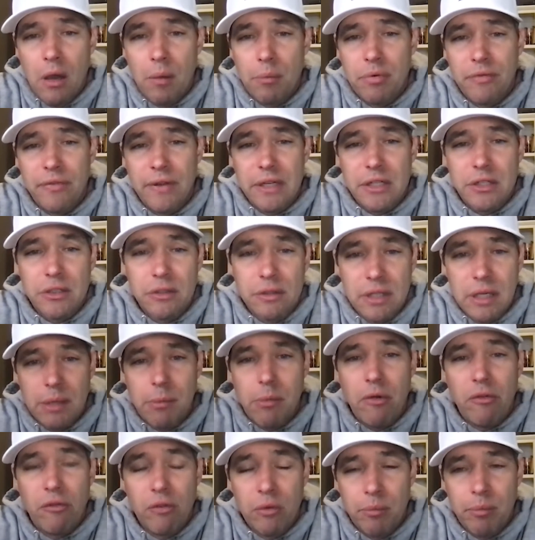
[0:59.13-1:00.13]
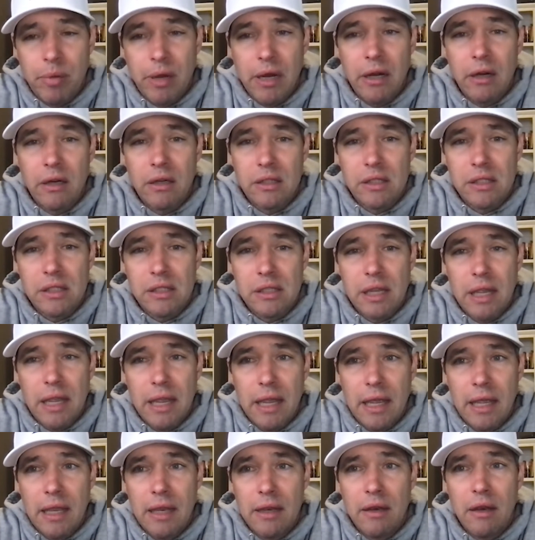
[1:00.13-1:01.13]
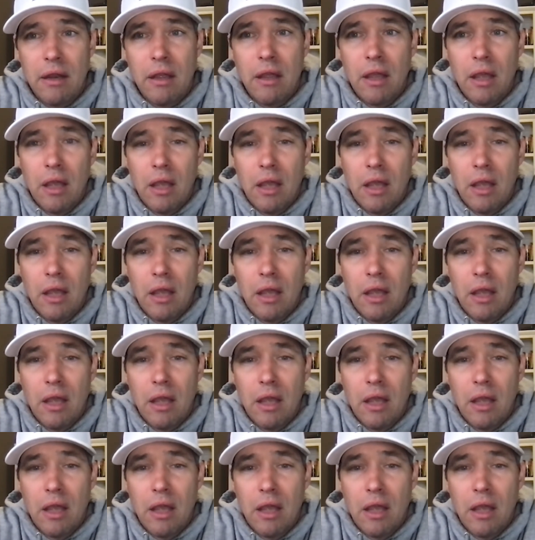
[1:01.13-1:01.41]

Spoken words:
professional team over in Paris, and